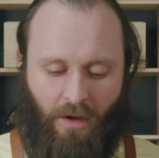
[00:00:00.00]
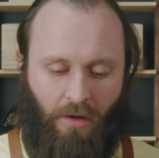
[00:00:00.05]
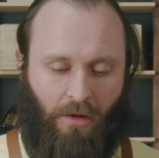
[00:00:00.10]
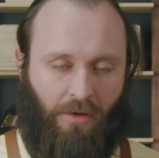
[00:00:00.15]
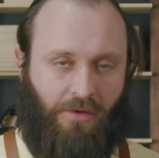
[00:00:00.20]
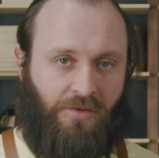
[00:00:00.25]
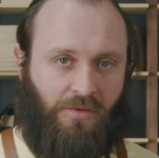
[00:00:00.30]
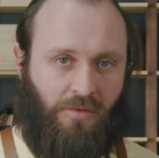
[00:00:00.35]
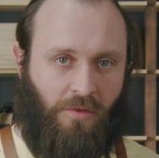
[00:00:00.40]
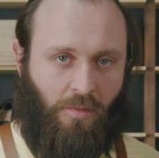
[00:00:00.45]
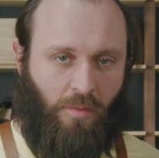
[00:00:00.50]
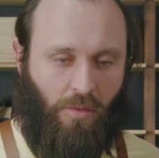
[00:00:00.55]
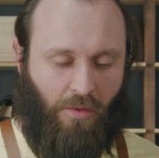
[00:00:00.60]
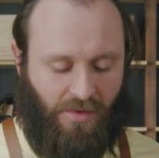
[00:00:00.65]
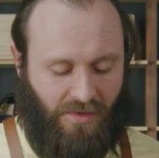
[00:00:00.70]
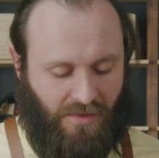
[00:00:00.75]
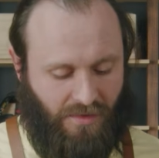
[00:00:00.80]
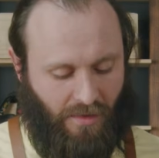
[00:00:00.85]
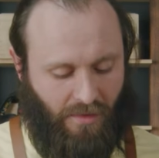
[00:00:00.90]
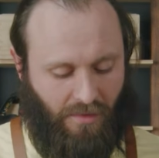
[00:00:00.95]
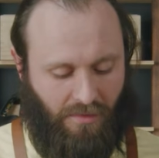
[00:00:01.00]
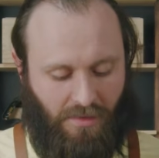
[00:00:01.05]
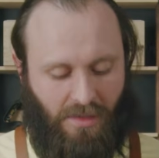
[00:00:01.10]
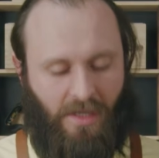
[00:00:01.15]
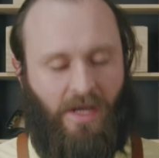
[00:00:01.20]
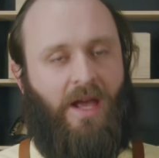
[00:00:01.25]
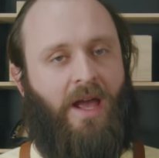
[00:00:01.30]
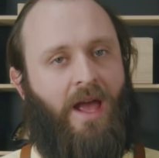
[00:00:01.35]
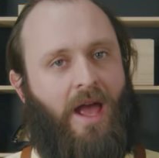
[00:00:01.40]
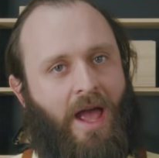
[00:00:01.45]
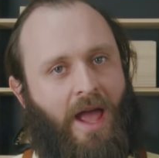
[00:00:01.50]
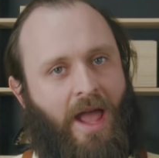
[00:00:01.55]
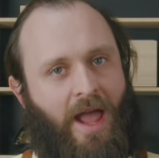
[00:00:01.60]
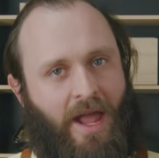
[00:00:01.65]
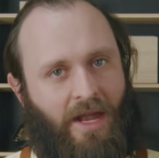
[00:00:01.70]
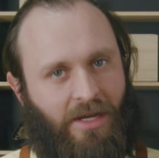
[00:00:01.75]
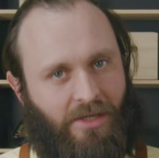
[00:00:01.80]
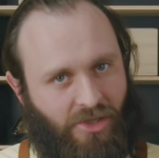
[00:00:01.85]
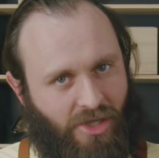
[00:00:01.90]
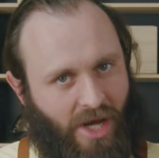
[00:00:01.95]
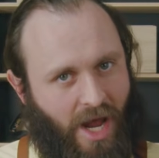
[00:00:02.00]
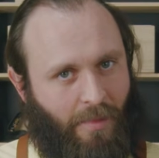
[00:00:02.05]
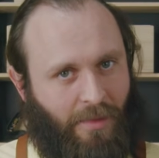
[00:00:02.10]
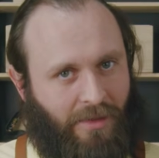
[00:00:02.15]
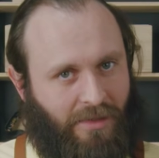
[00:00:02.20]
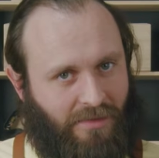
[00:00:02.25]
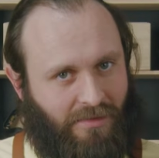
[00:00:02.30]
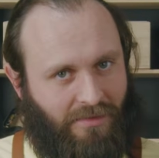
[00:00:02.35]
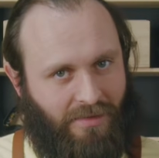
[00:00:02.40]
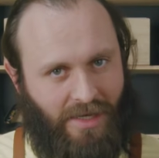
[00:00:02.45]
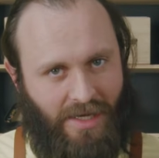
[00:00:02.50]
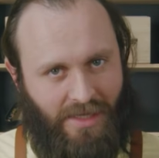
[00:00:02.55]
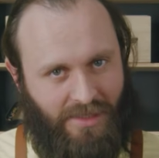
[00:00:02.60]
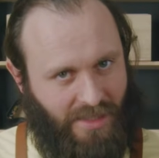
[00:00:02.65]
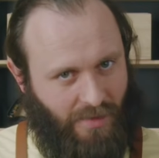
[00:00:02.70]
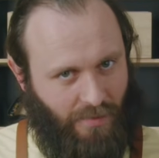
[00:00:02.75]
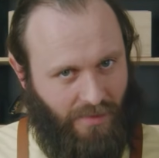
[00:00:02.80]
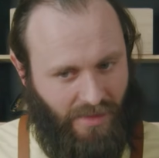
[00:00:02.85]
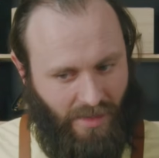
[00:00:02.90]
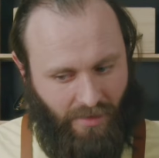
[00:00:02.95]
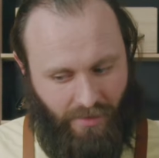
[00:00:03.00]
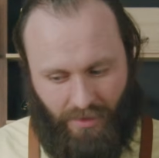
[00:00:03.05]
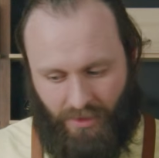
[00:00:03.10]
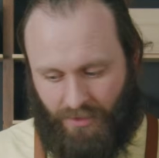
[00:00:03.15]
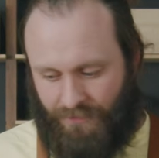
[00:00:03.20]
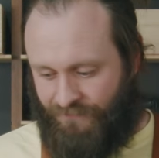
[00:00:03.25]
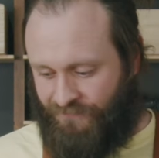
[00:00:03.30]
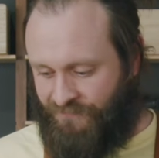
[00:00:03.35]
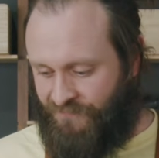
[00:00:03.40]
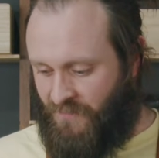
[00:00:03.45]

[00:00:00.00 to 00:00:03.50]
onto a Waterstone and sharpen it and see what's going on.